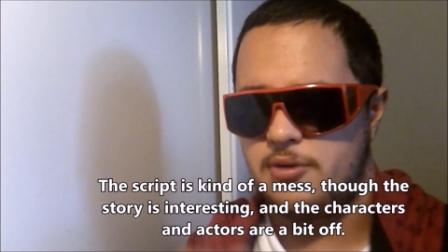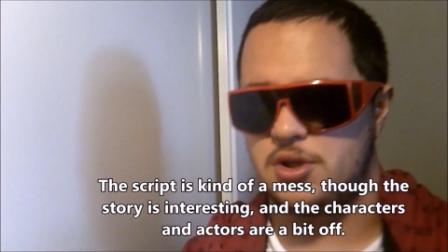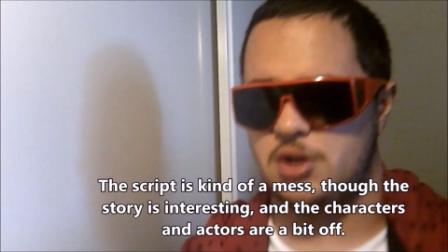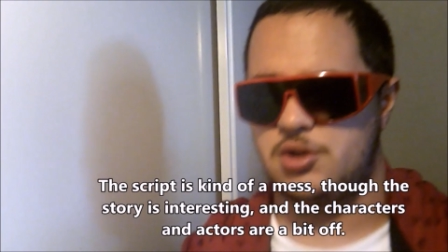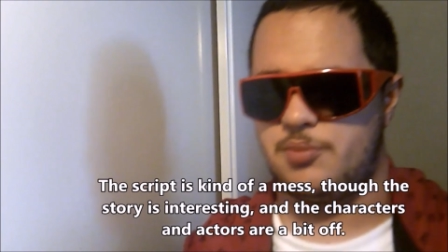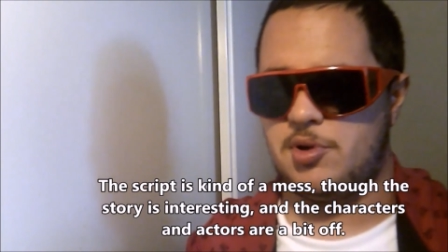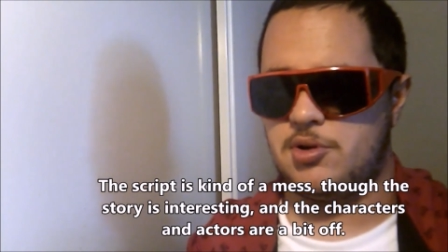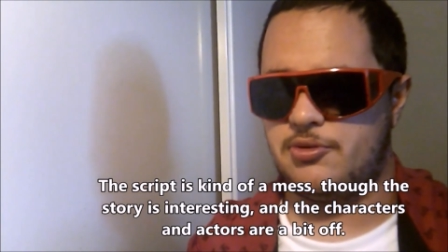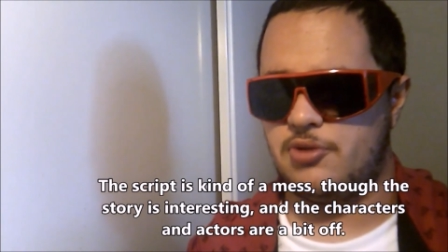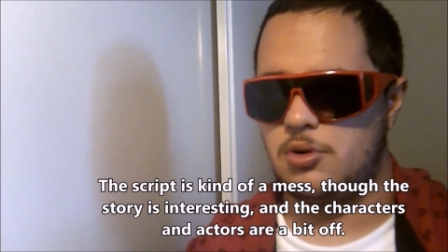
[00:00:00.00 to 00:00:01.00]
I suppose,
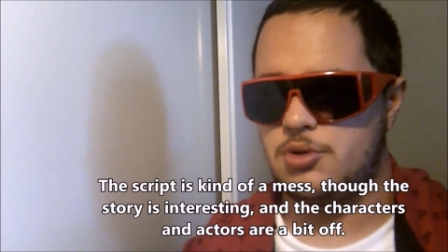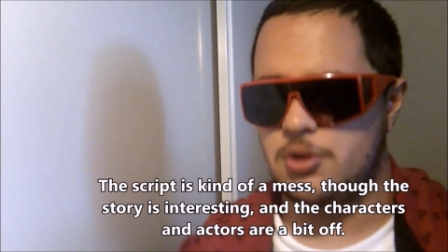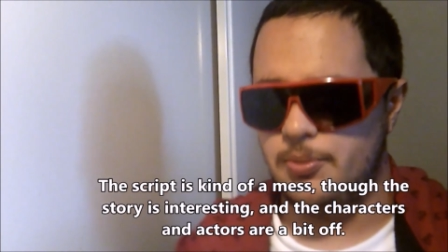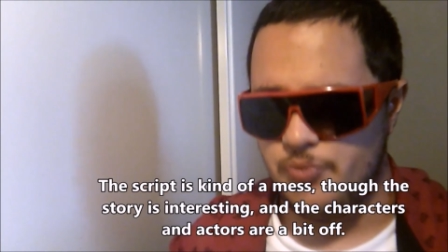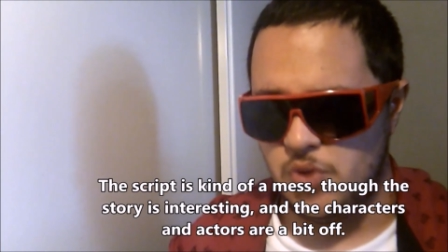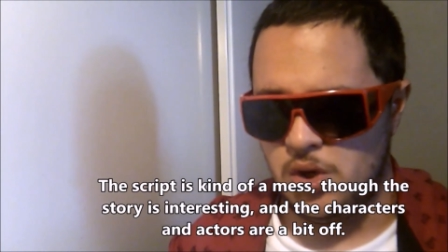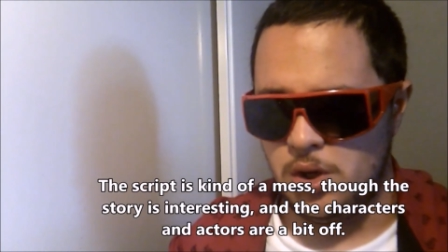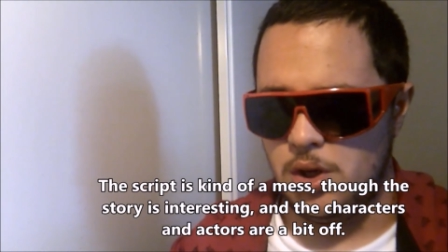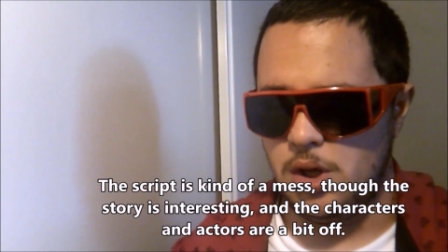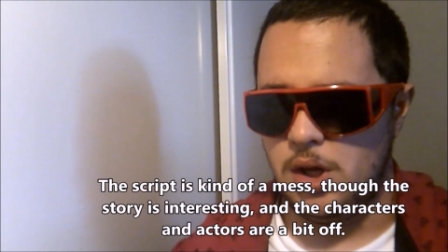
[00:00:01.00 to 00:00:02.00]
folks.
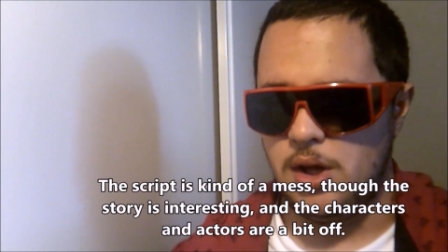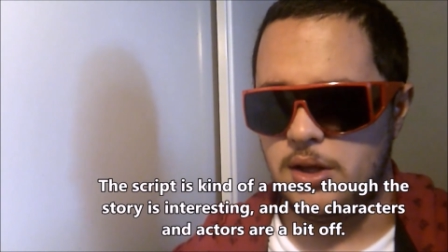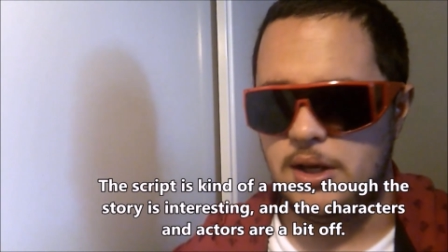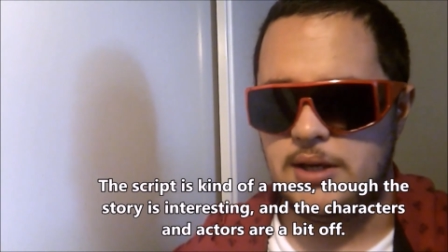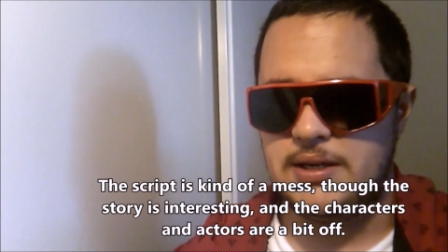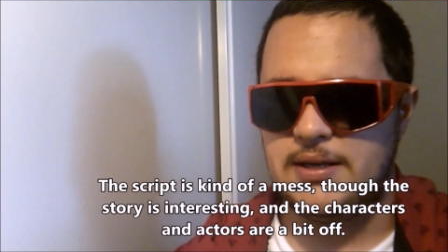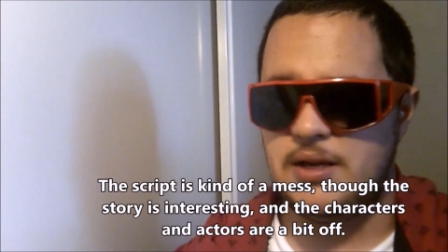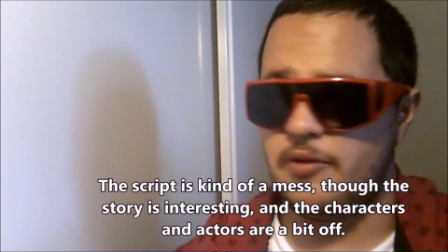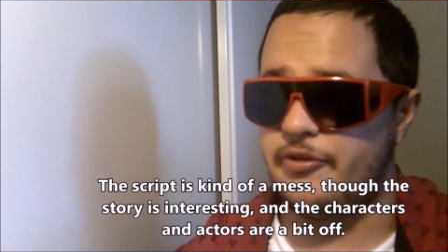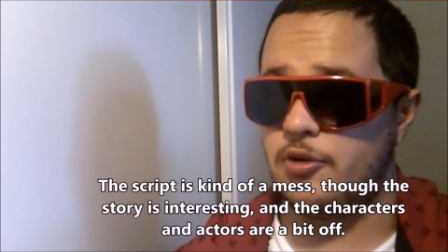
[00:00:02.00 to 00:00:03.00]
It never felt